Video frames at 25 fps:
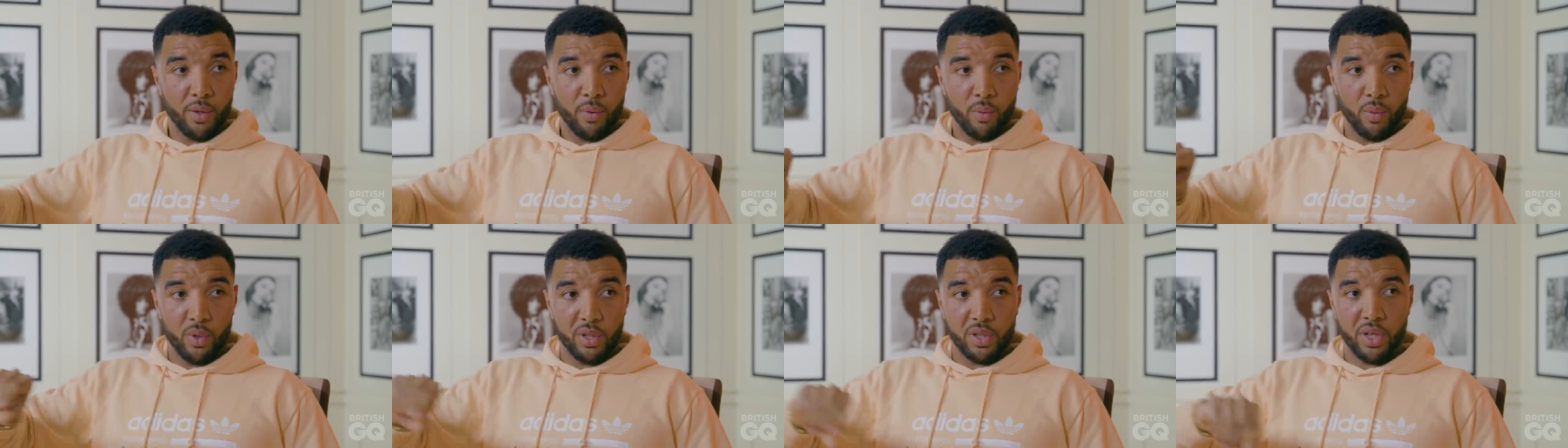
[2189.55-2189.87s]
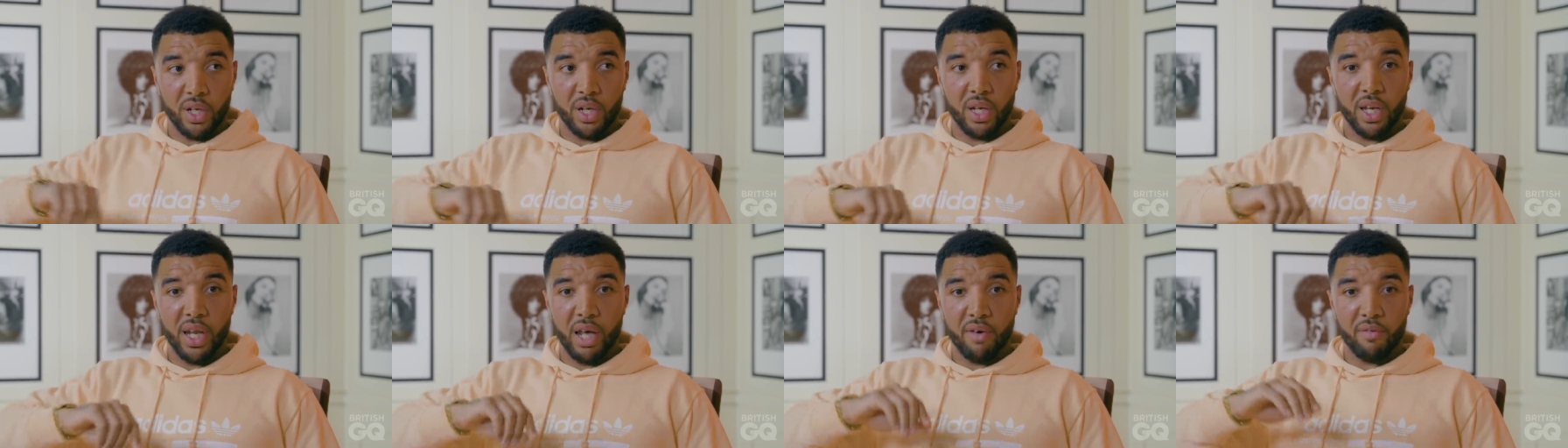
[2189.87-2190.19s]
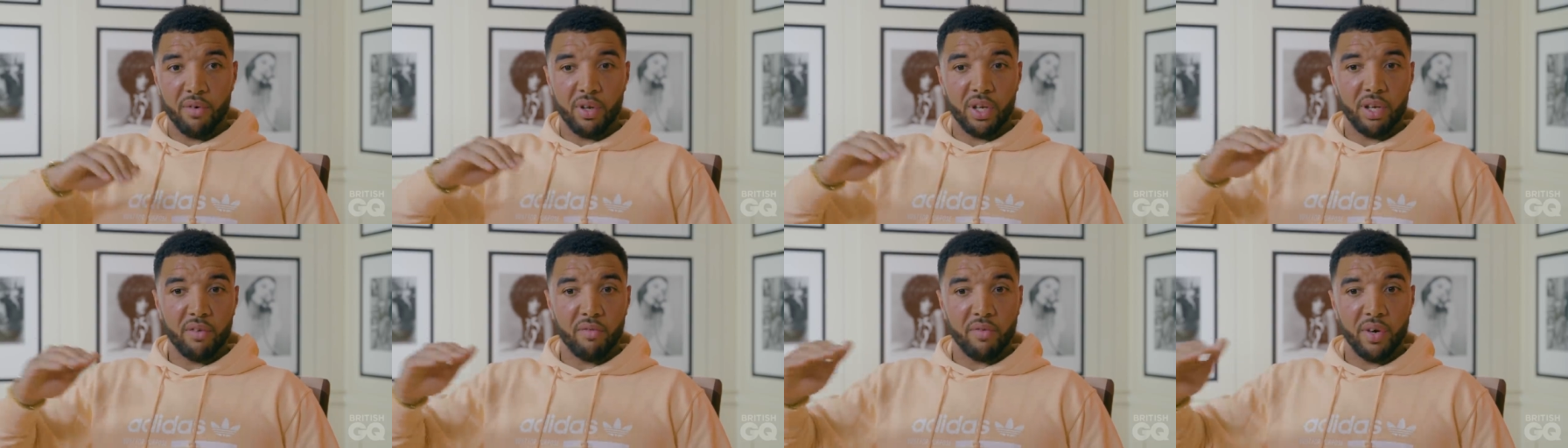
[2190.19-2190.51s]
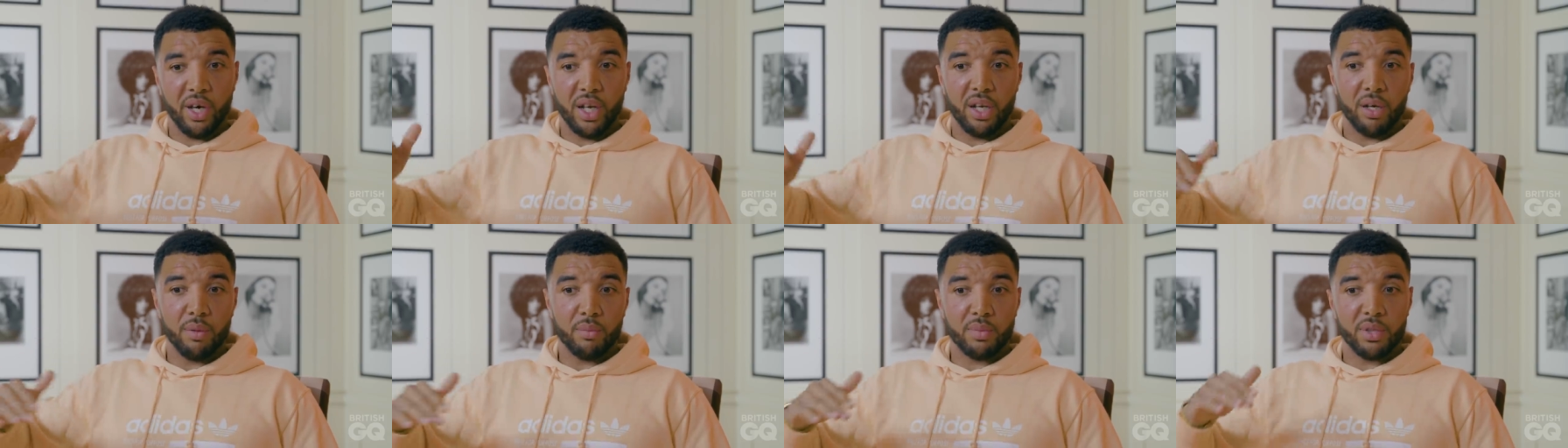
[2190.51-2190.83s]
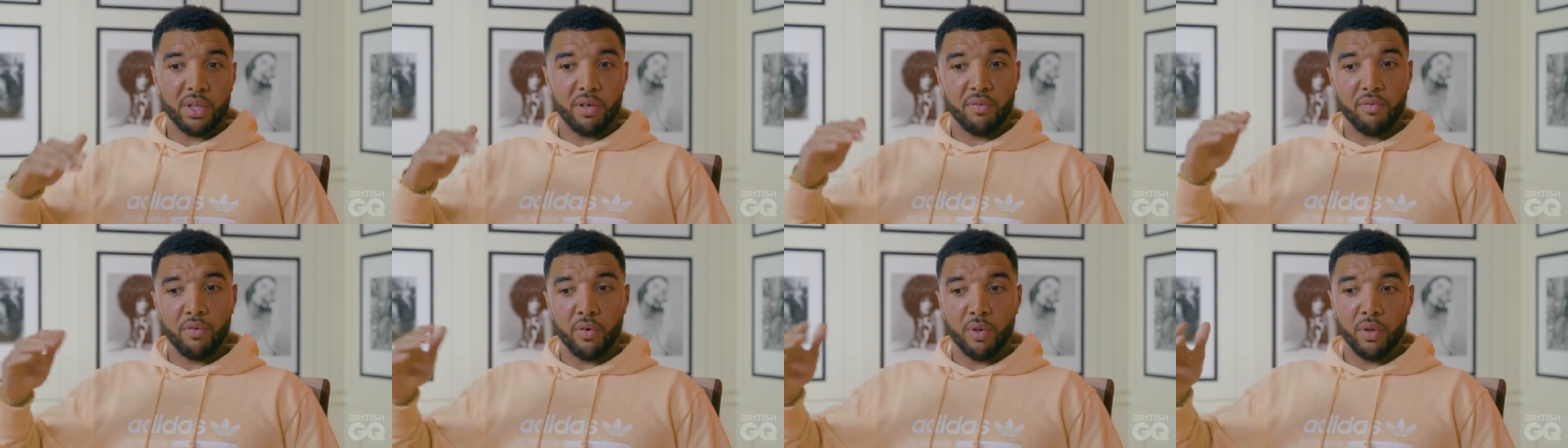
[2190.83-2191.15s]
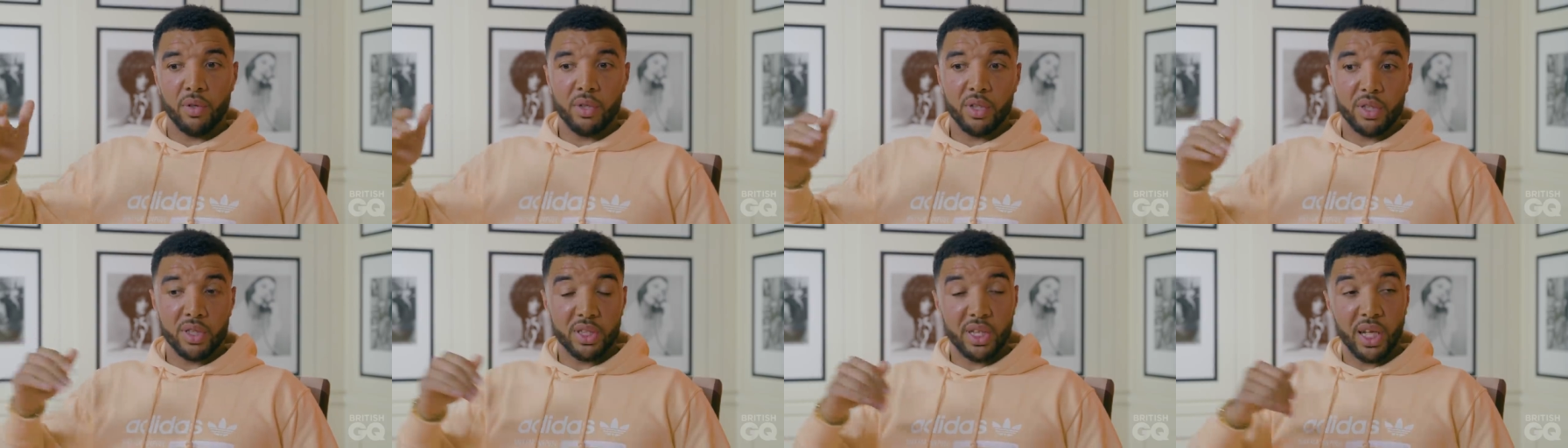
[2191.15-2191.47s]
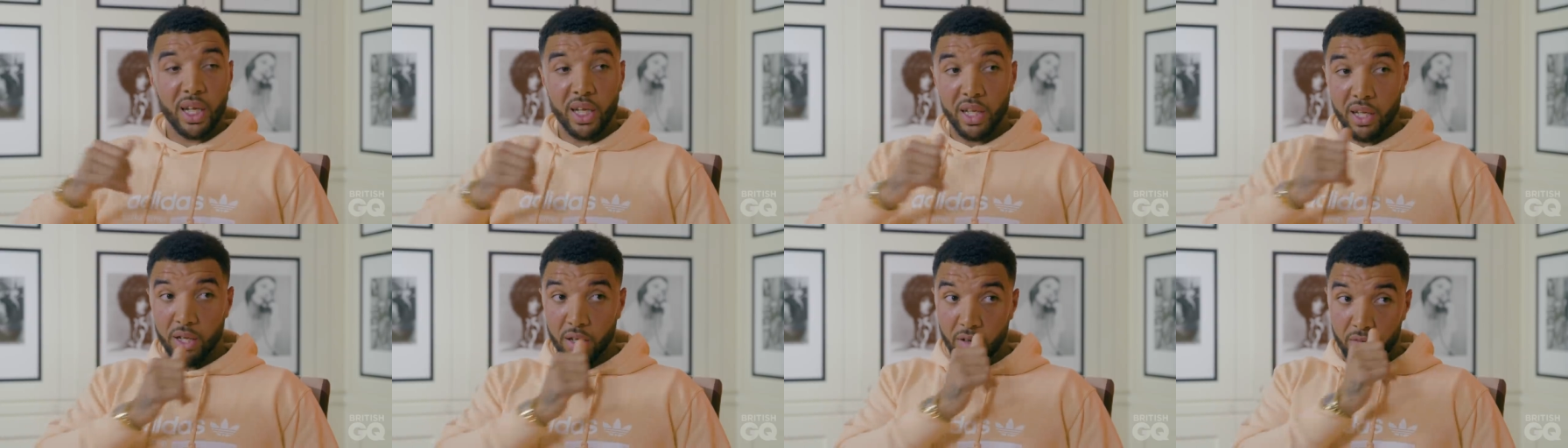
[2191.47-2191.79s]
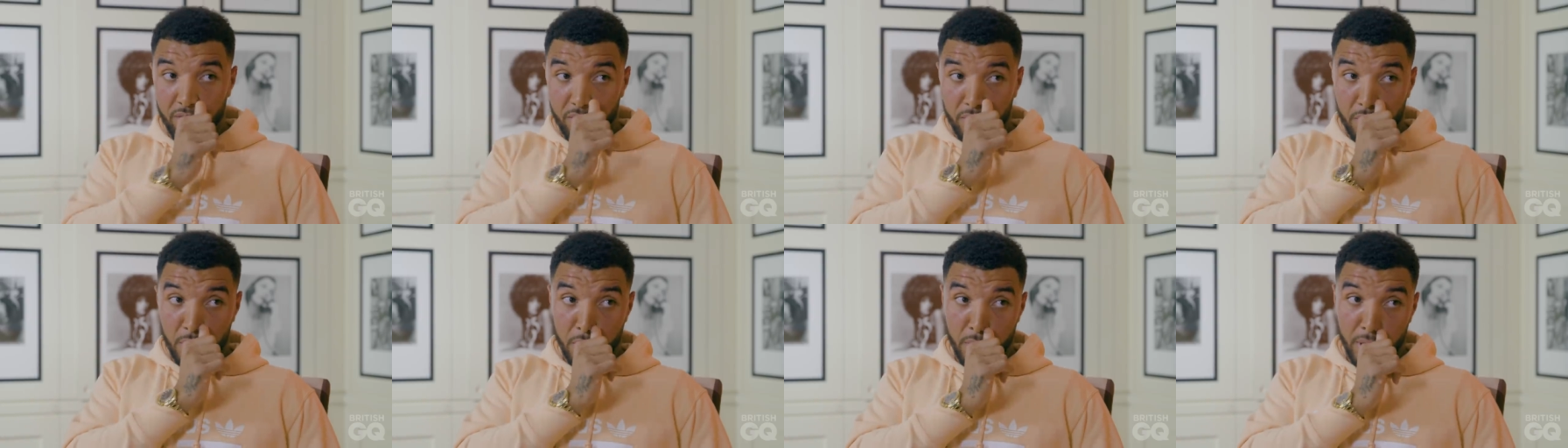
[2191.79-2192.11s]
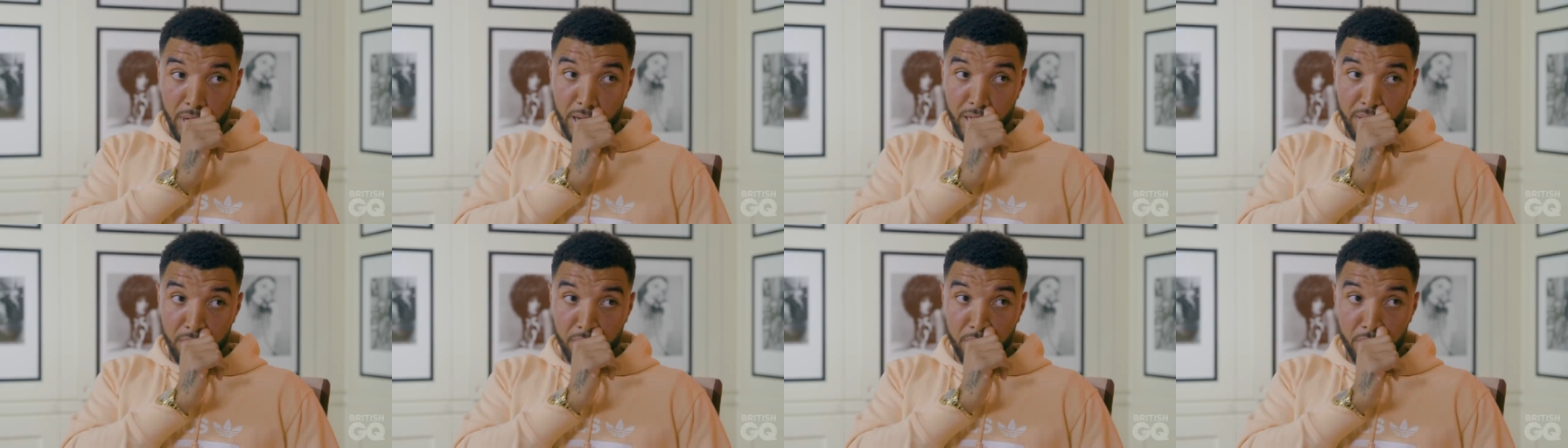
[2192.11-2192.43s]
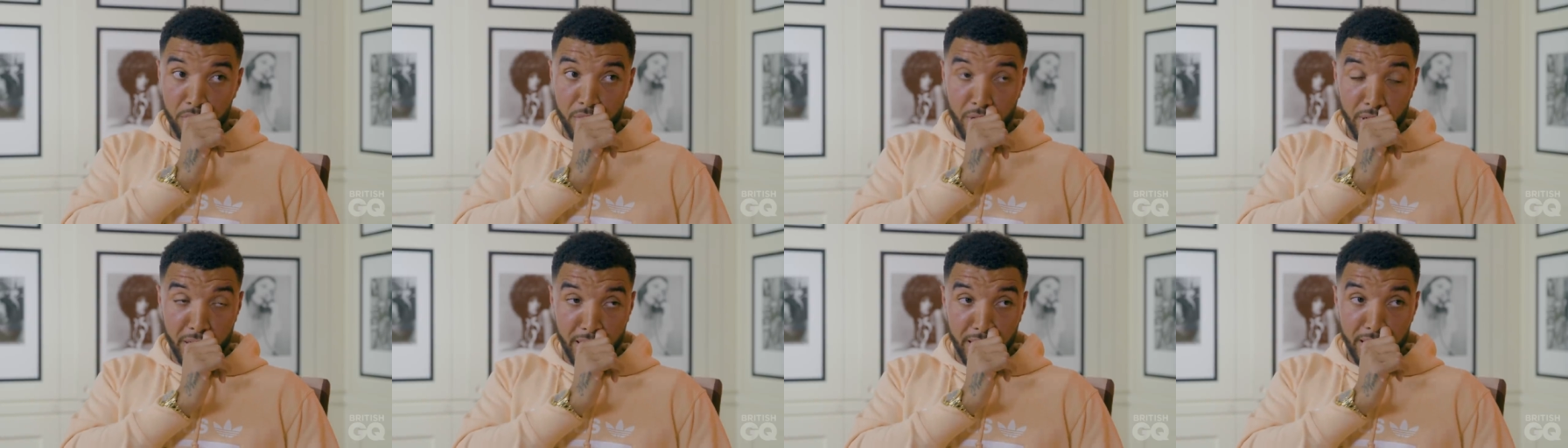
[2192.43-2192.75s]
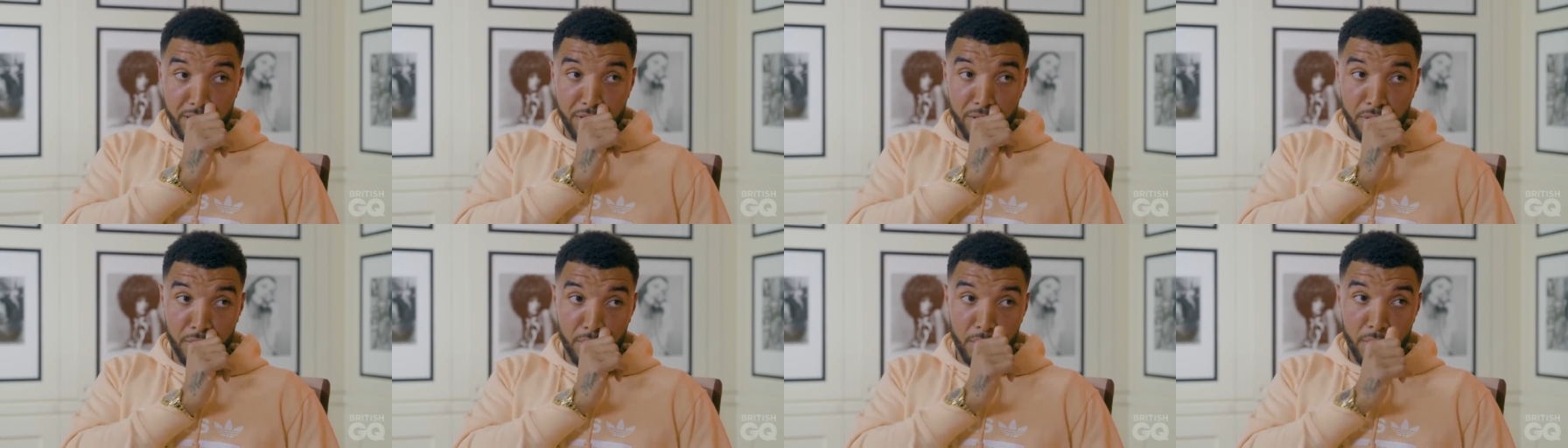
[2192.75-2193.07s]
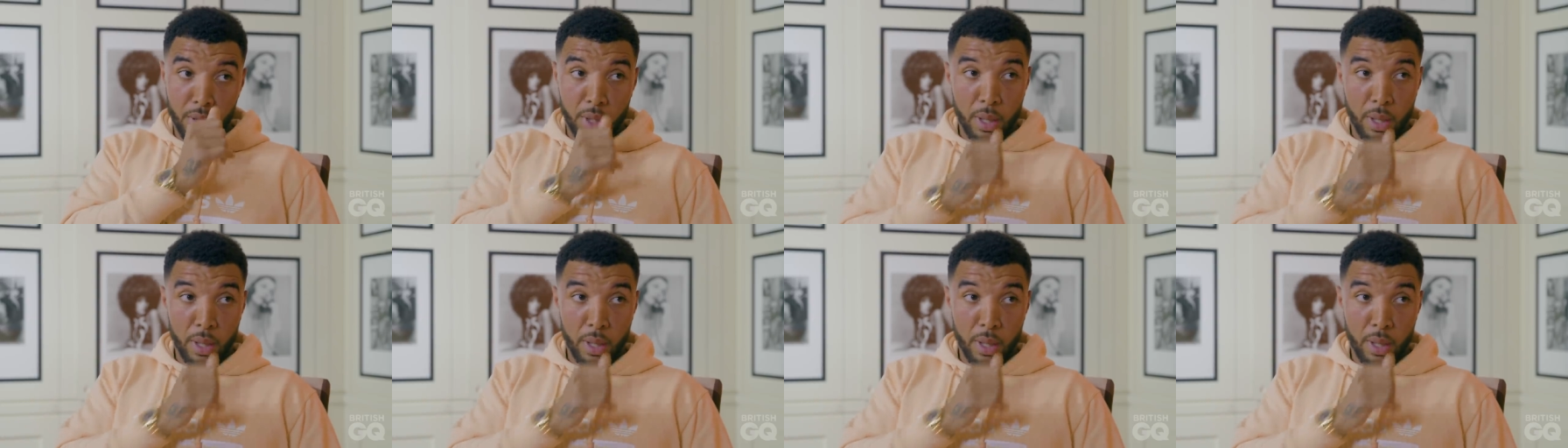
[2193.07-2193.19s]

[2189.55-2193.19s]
which I'd never developed a full understanding of. And that's what I'm trying to get to.